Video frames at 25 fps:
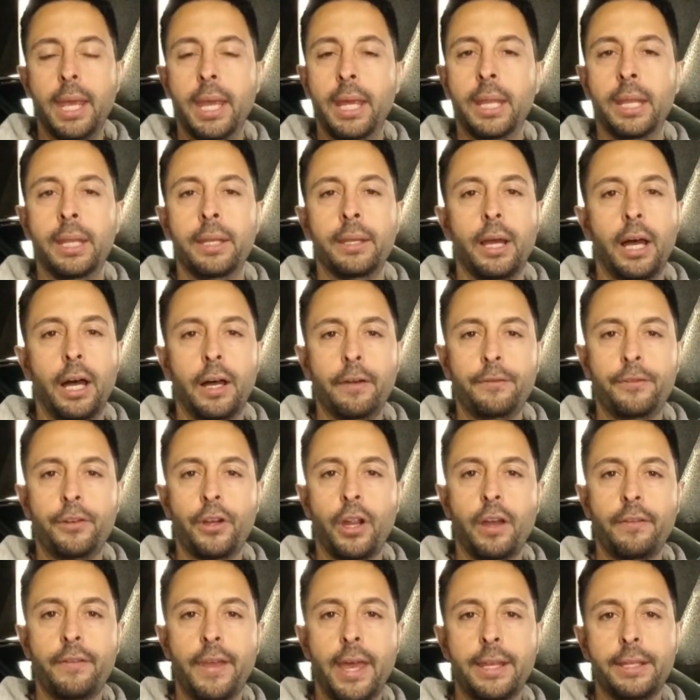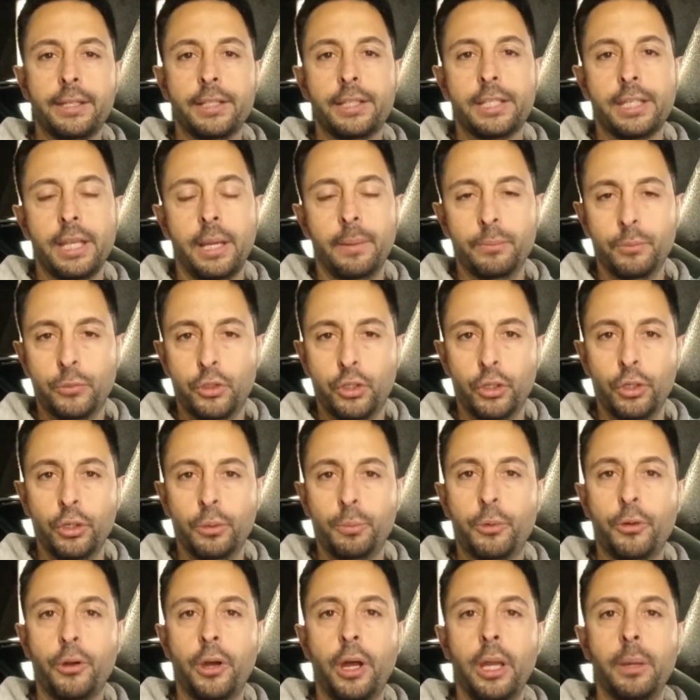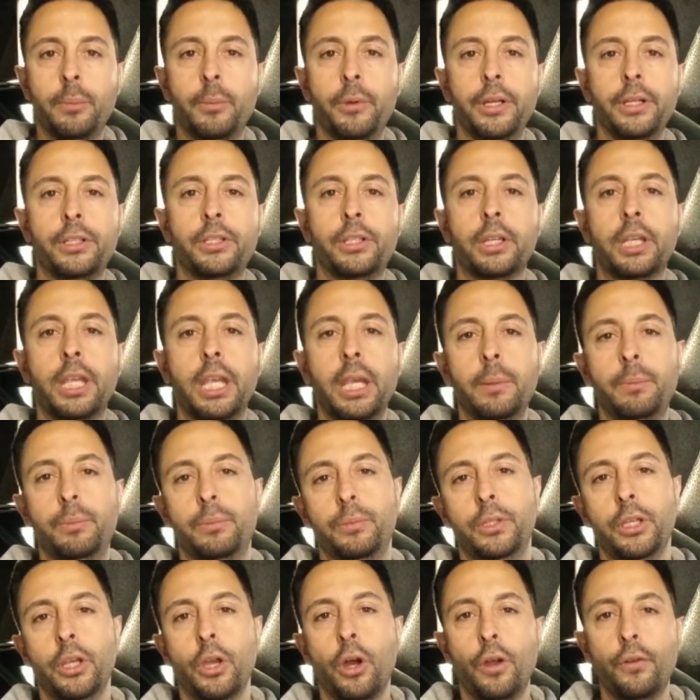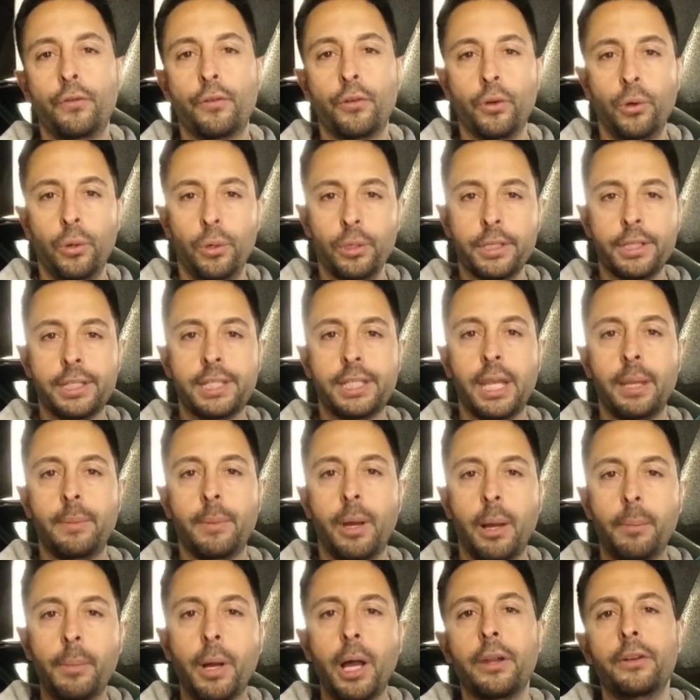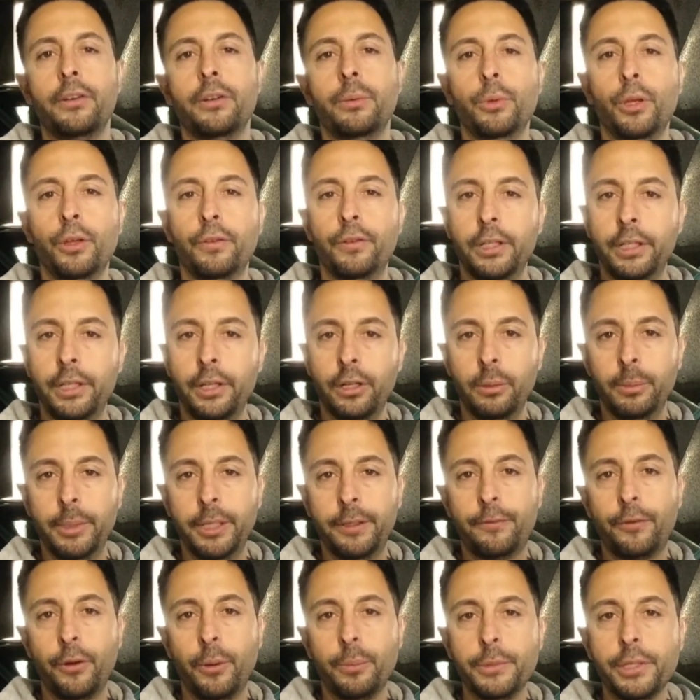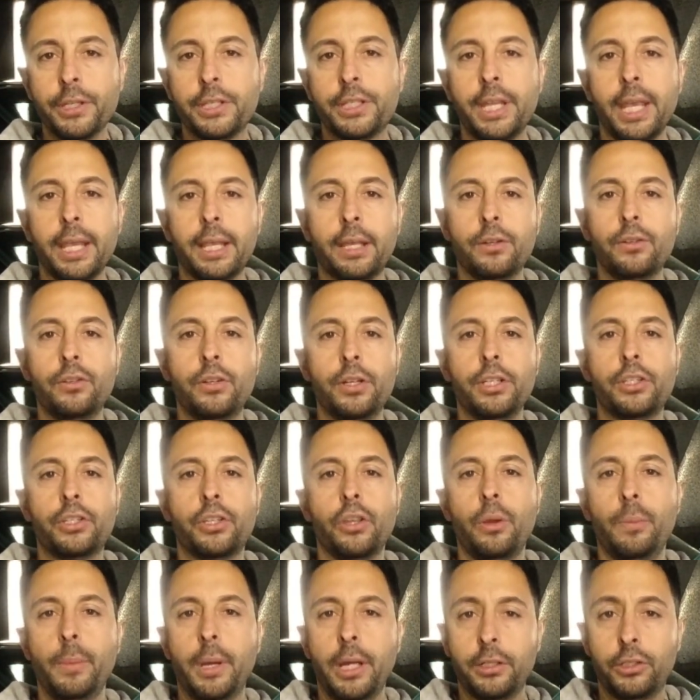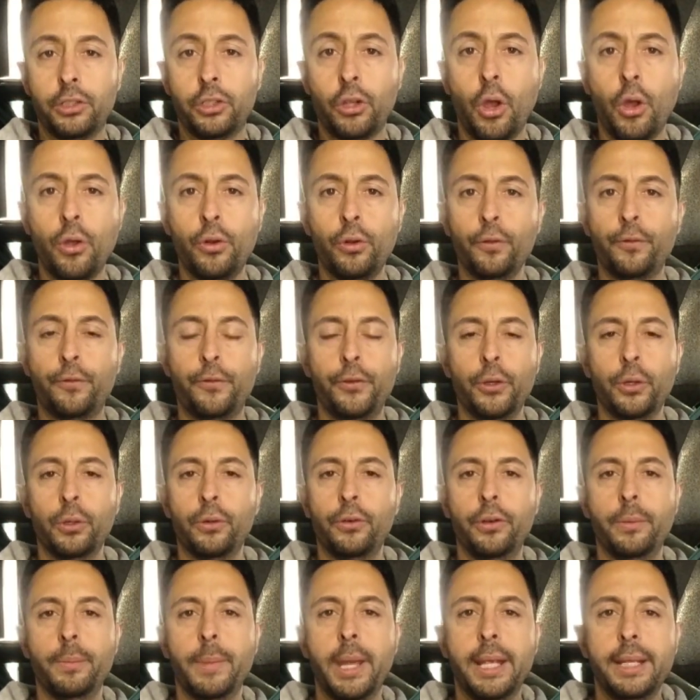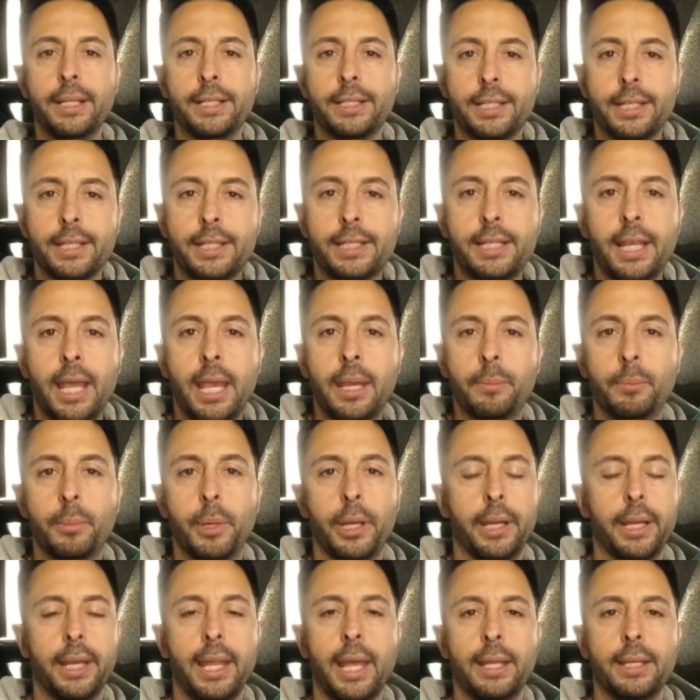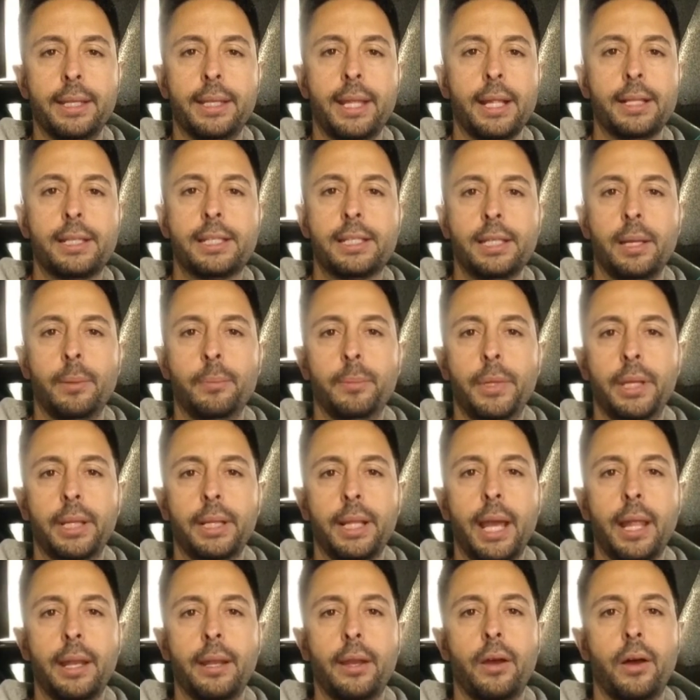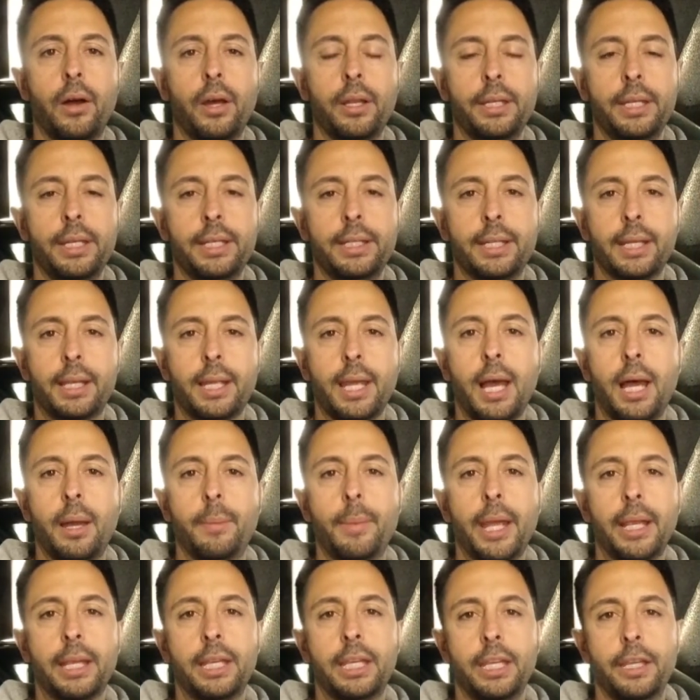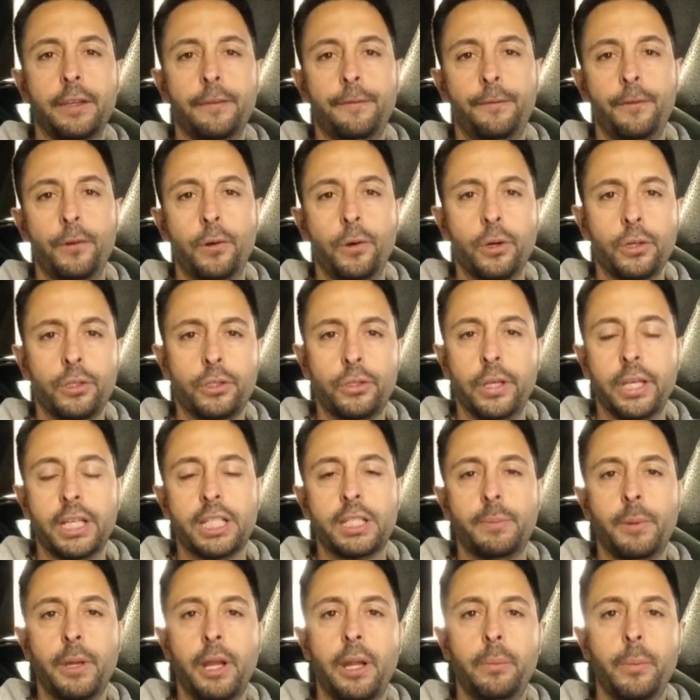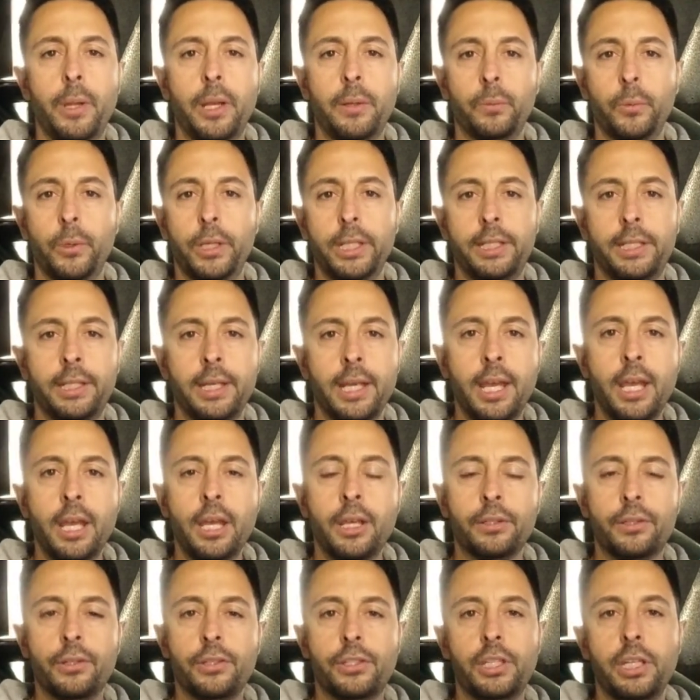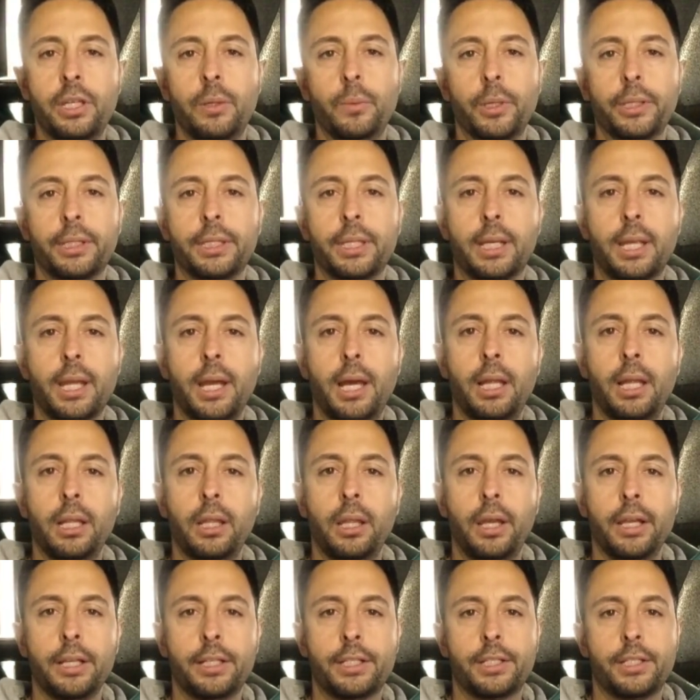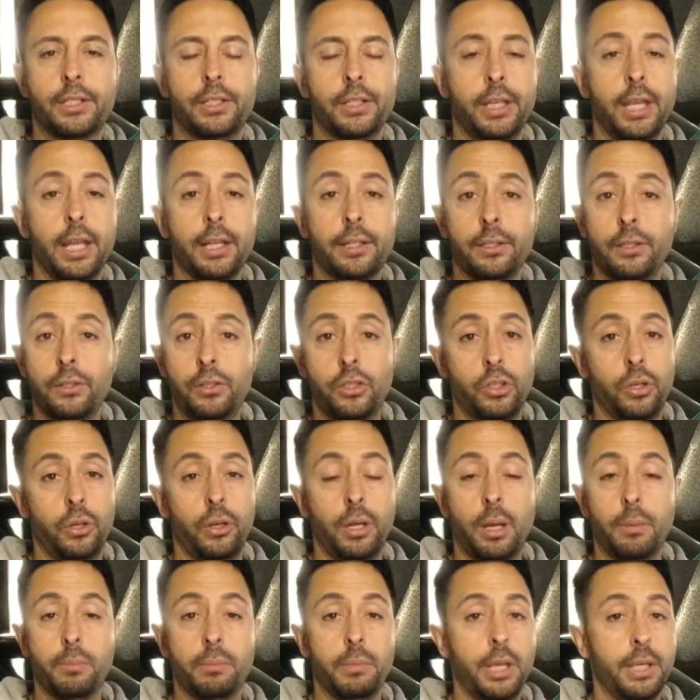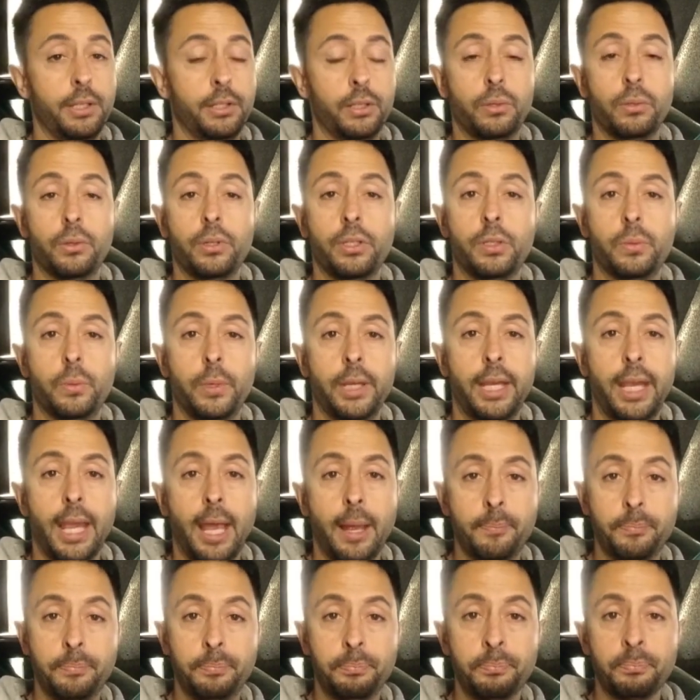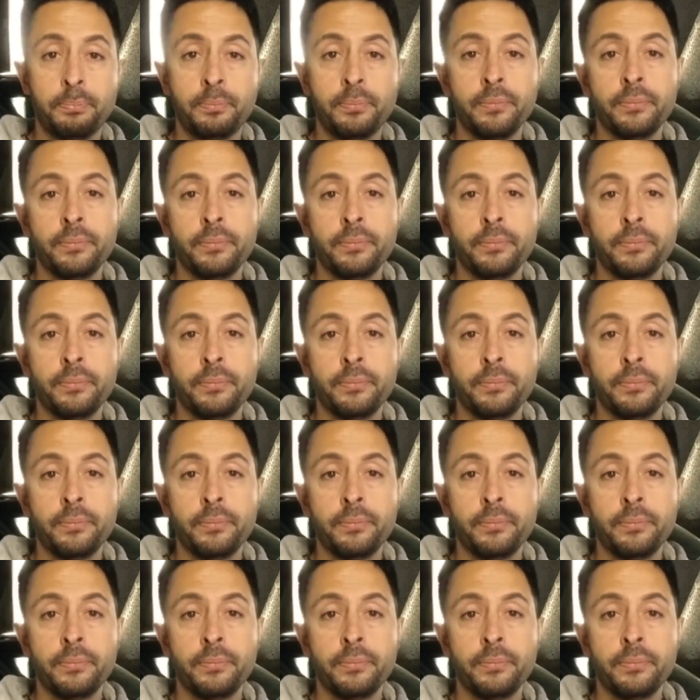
And after I've added some to primary to keep the overall the same, I might remove a little bit from the secondary so my total fuel remains the same. But again, that's something that I need the car back here for, to experiment with, to see what the car likes, to get the tune up as good as we can.